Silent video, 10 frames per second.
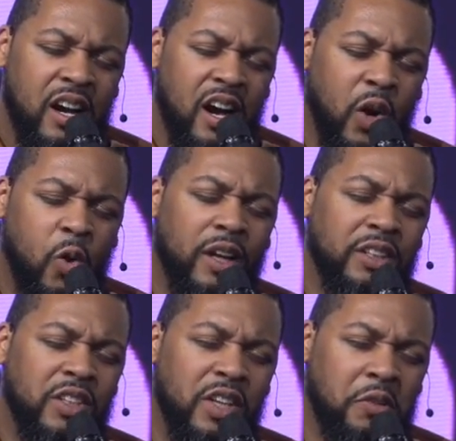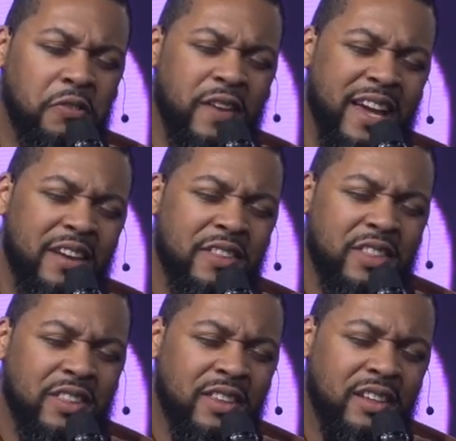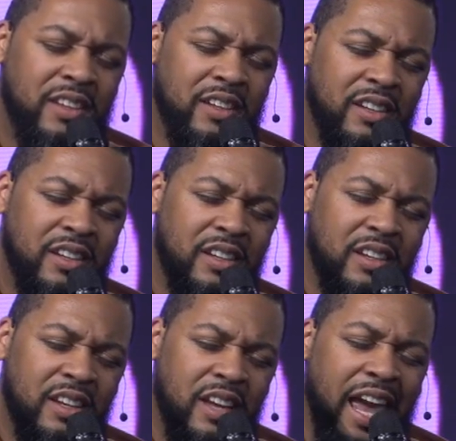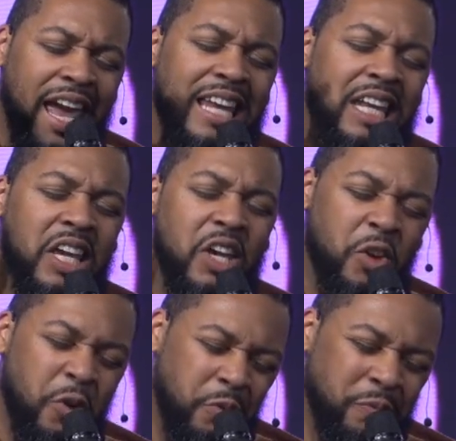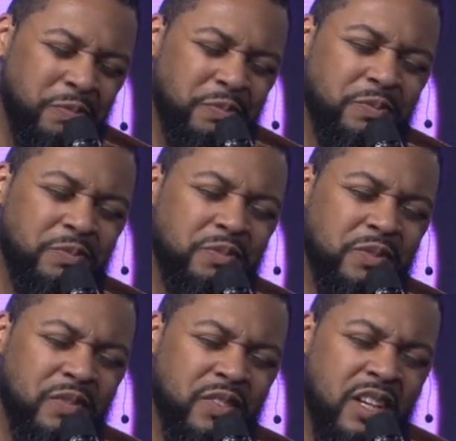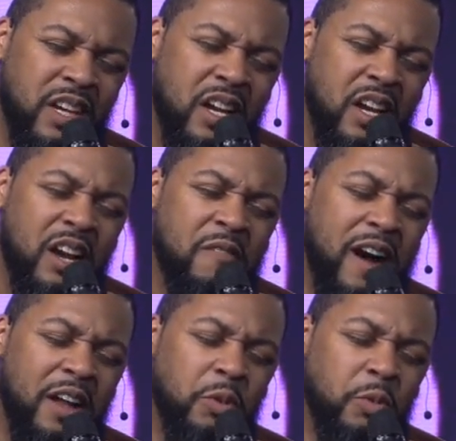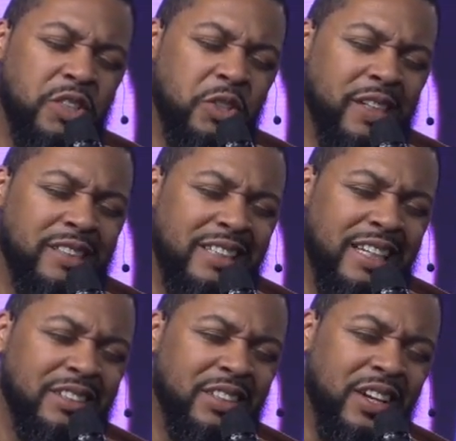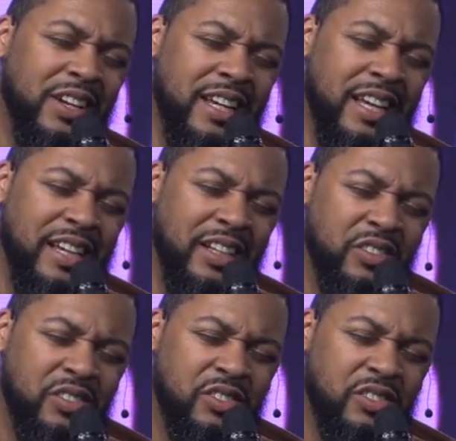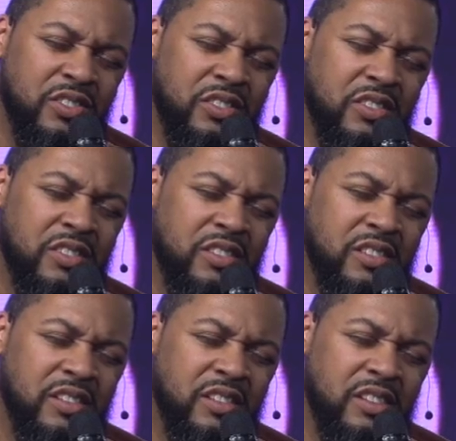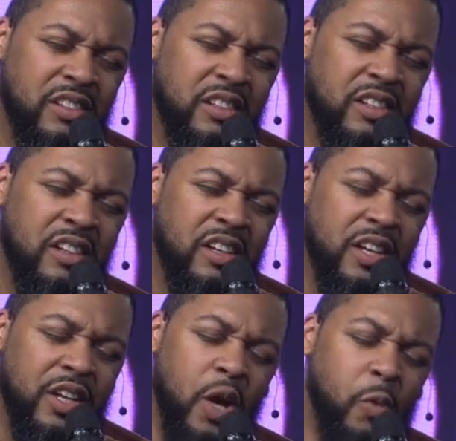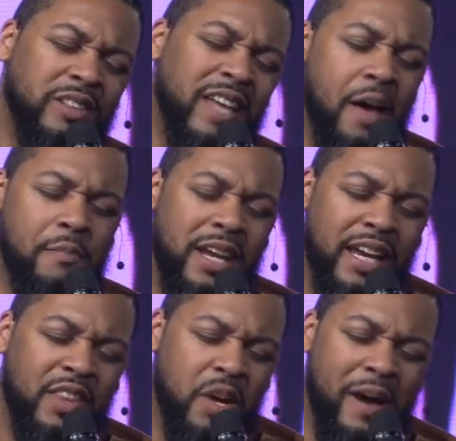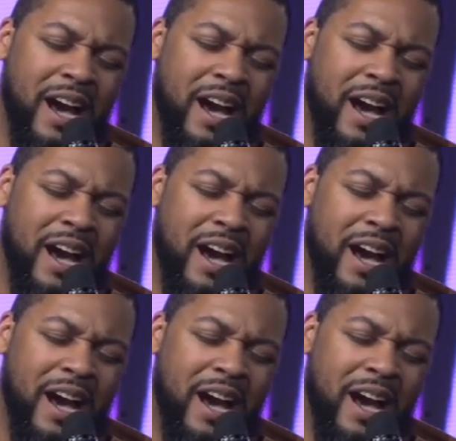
according to their faith in you, Father, would you attend to their needs? You know what's happening in their body